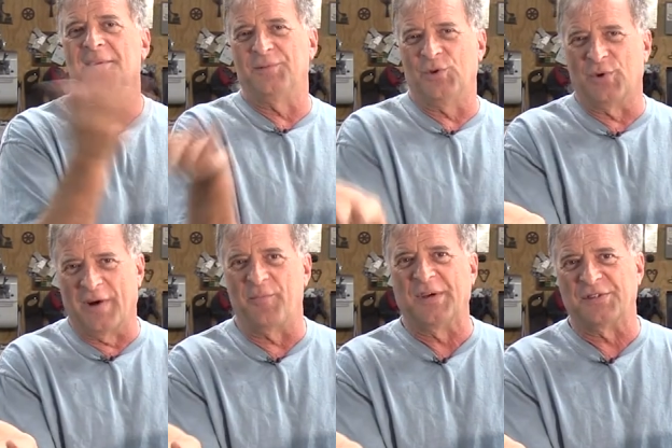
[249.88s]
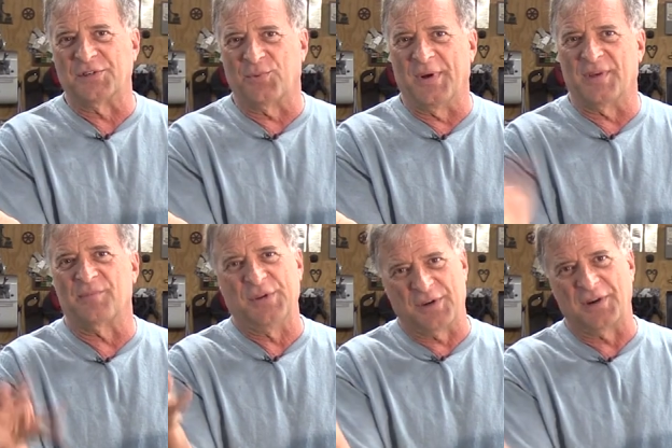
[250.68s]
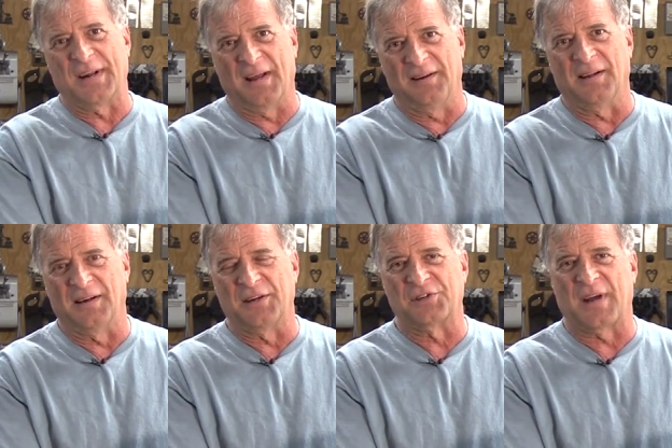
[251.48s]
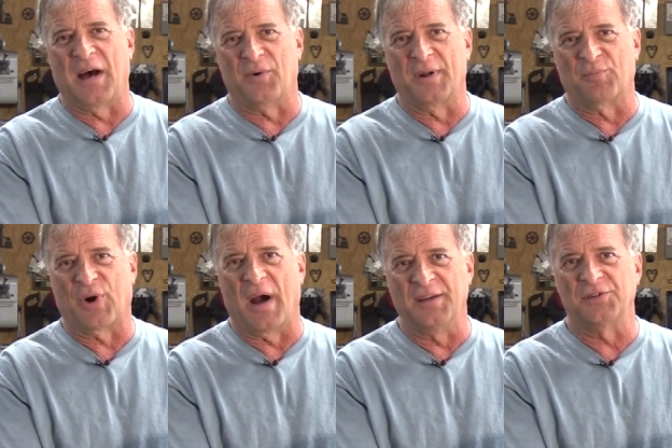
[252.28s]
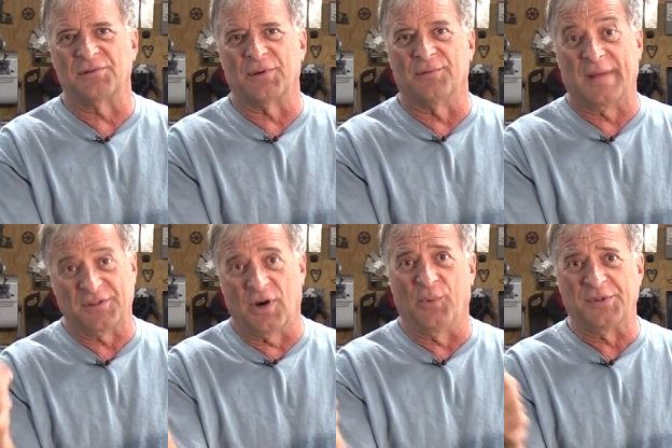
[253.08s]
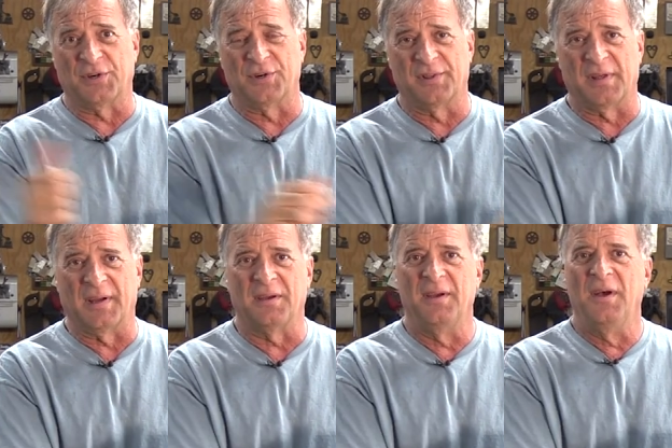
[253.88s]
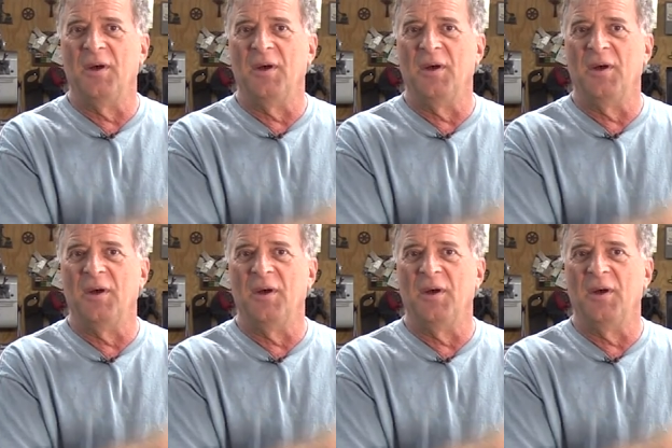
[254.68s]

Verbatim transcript: You do enough business with them, you start to get a little discount in price. So that's always a good thing.